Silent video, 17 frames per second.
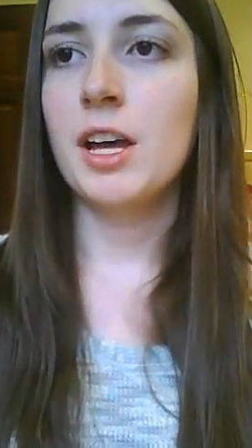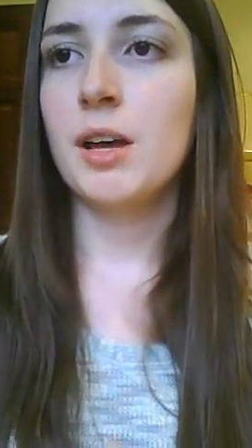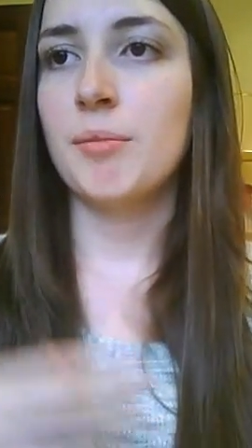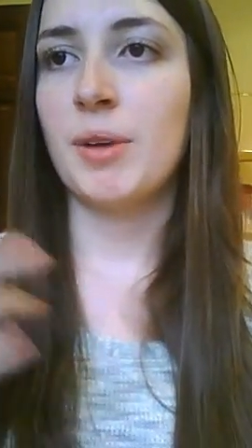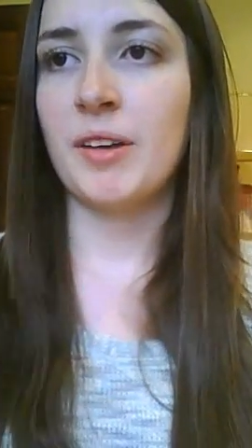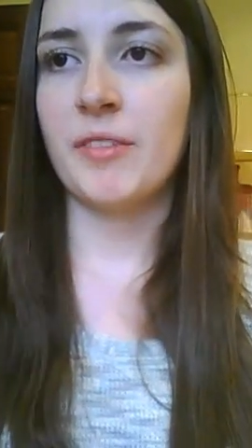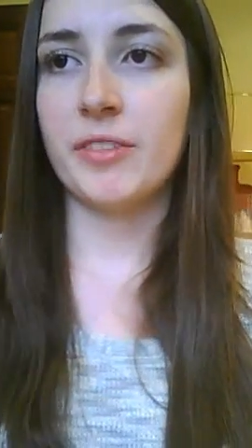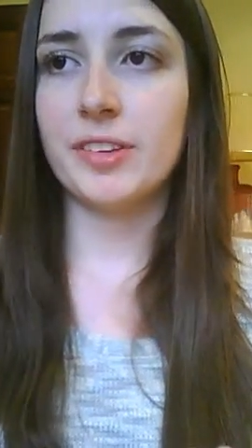
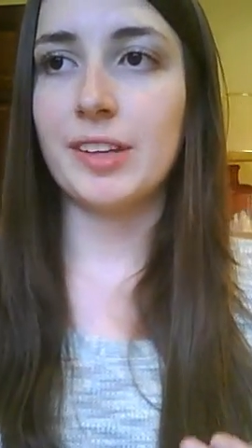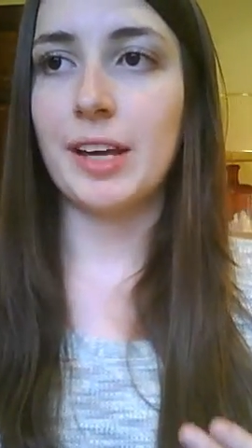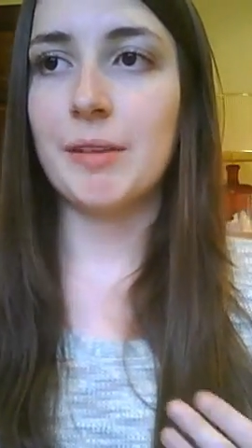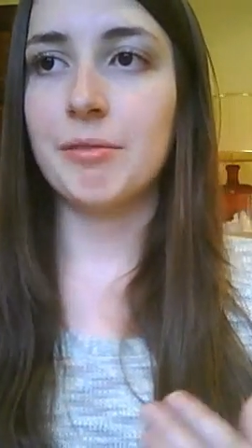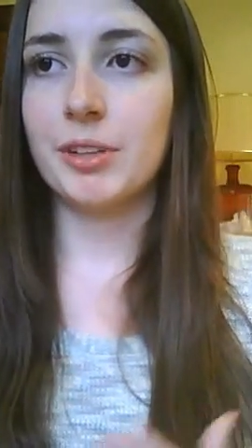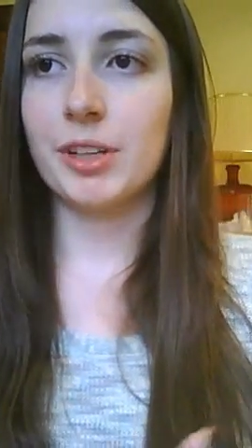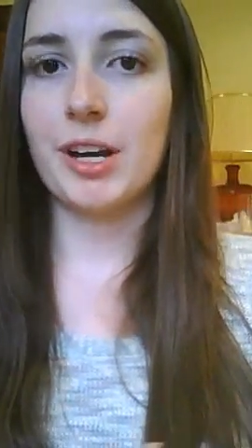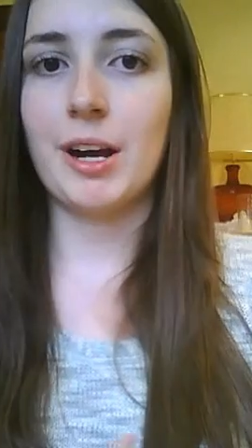But at the
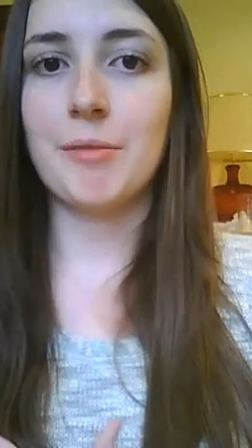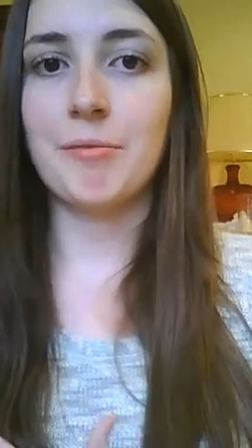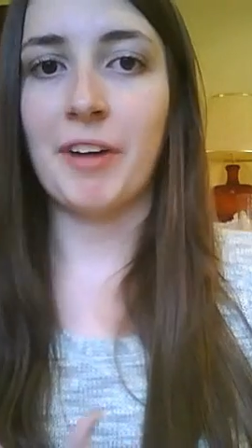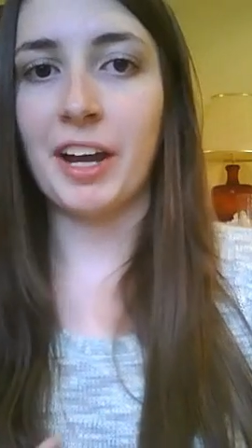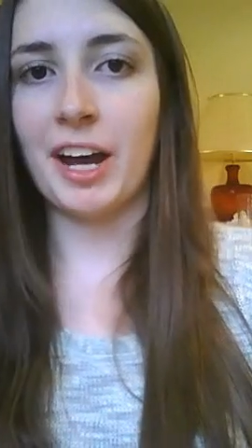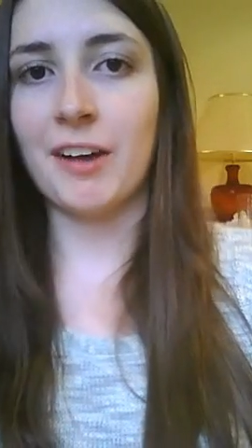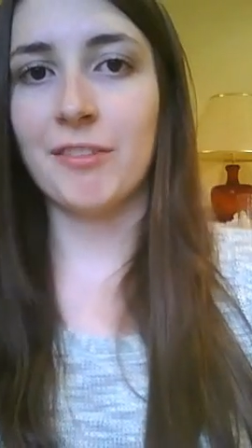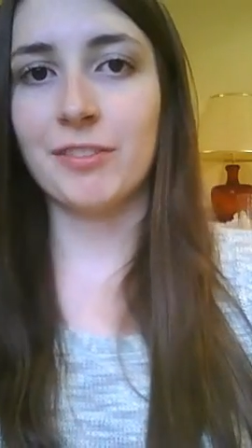same time they
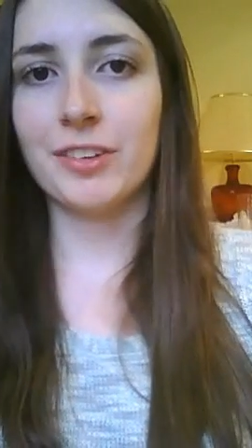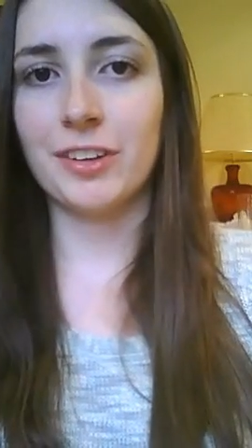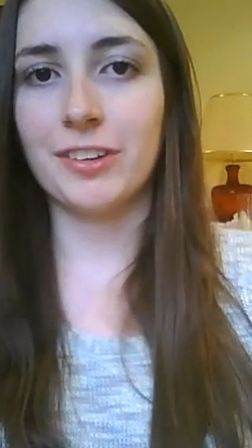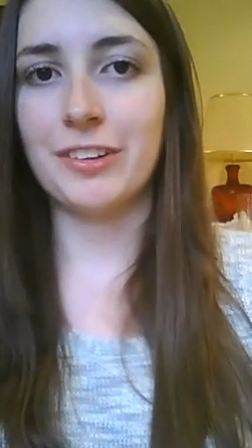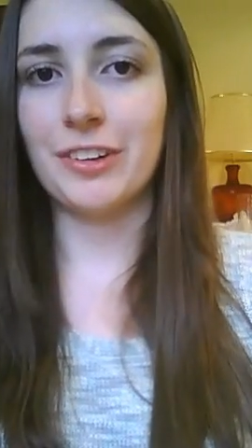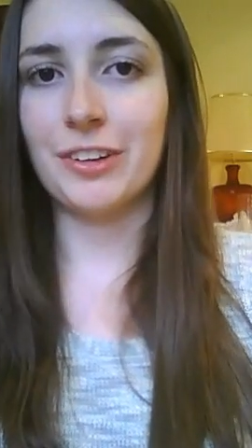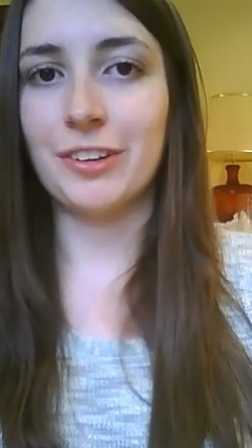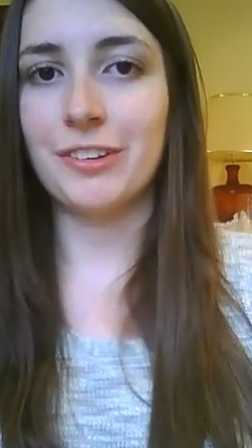have to
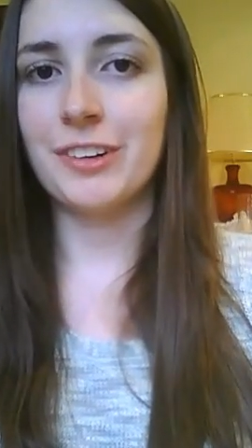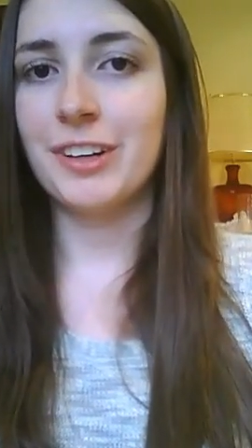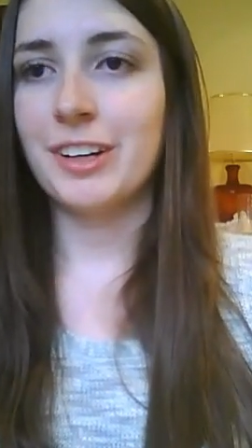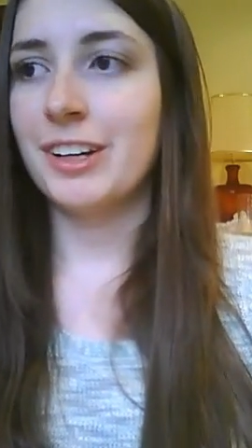do